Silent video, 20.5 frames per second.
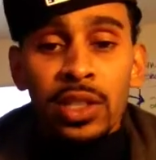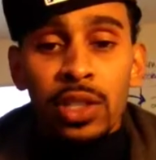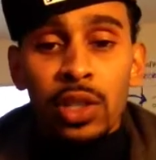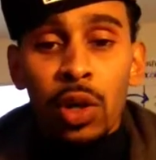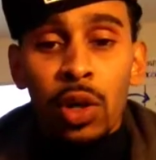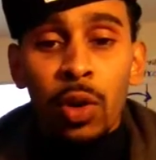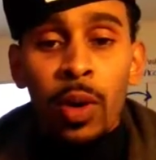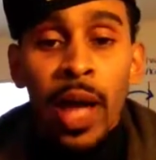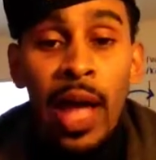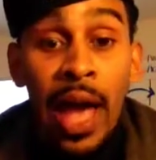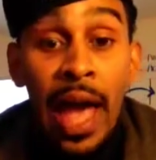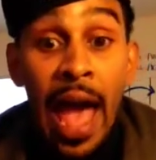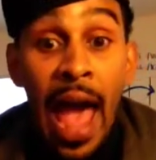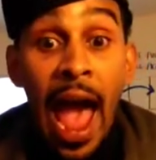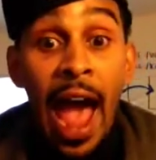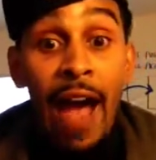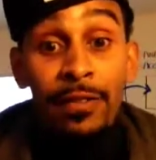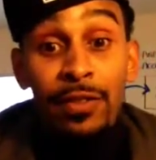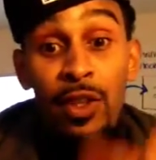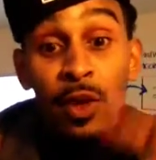So
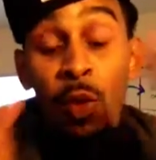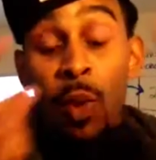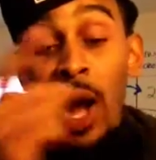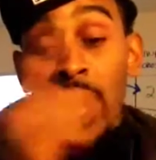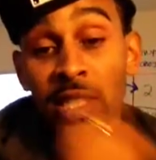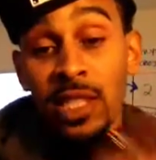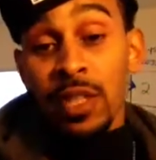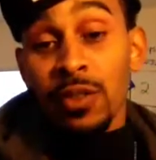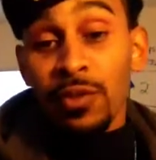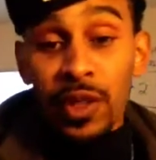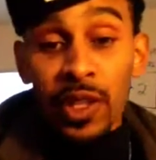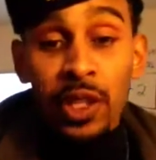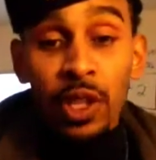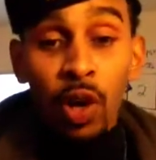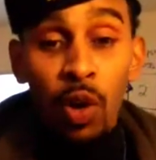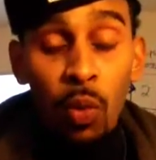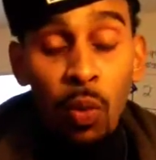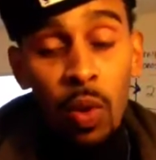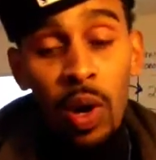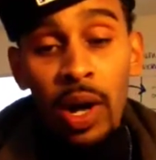after watching
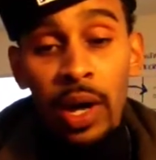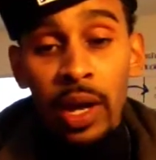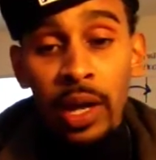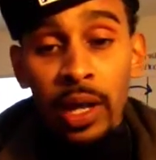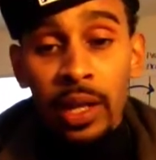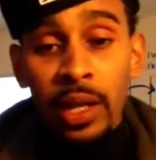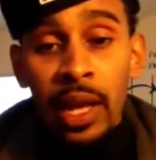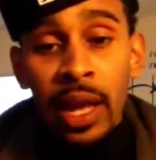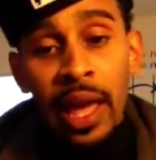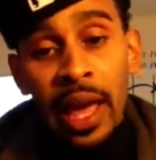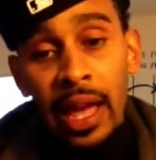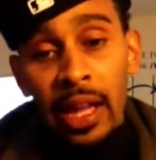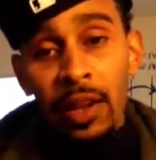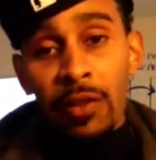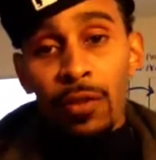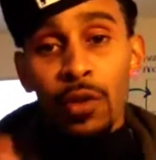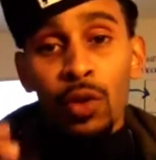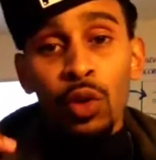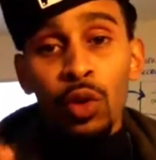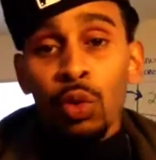video 1, and
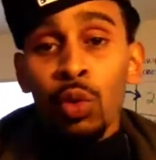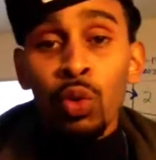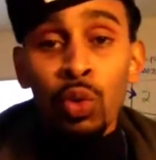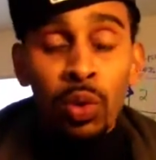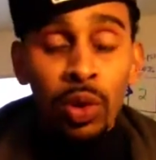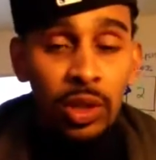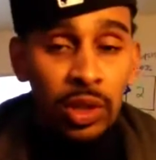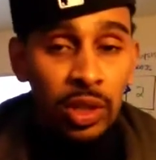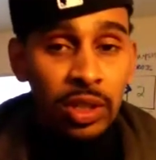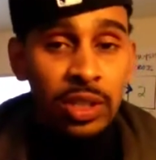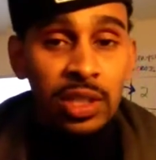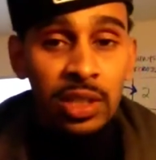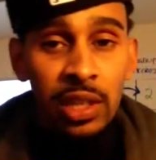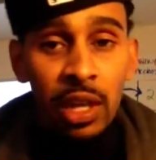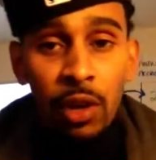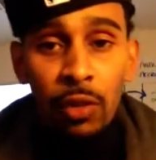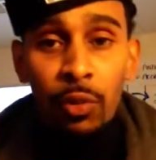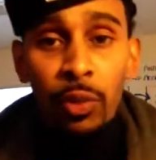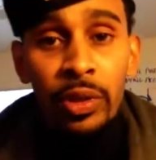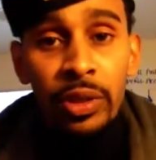if you
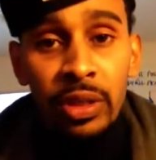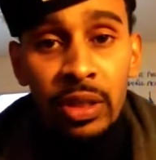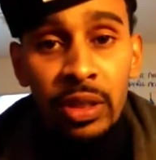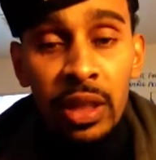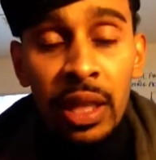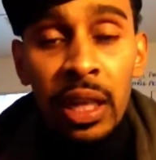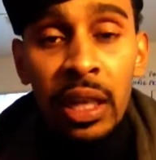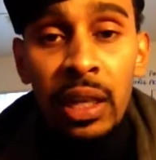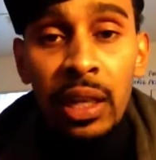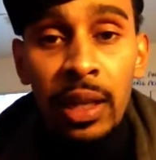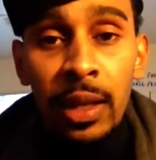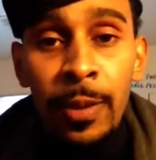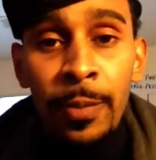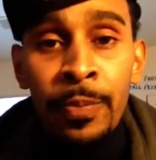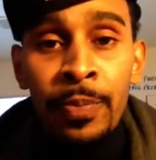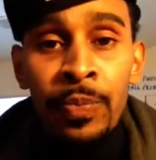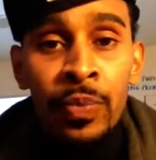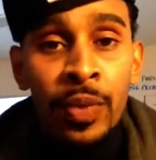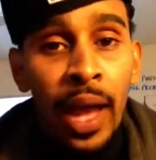yourself were thinking,